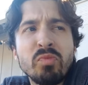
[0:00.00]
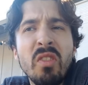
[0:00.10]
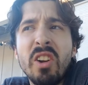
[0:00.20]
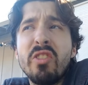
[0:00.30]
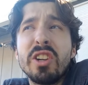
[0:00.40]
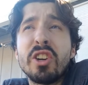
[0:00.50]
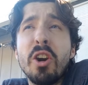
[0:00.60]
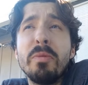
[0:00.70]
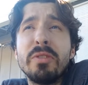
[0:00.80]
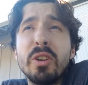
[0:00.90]
Very
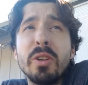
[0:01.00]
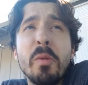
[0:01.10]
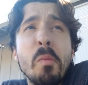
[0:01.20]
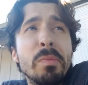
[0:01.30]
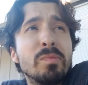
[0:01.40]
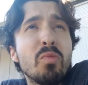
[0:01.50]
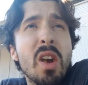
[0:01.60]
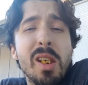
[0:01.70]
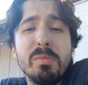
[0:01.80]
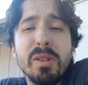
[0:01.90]
tart, very
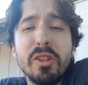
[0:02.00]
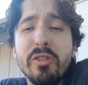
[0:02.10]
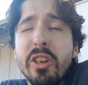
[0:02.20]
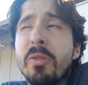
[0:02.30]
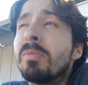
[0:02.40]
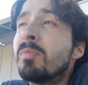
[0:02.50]
kind of bitter there.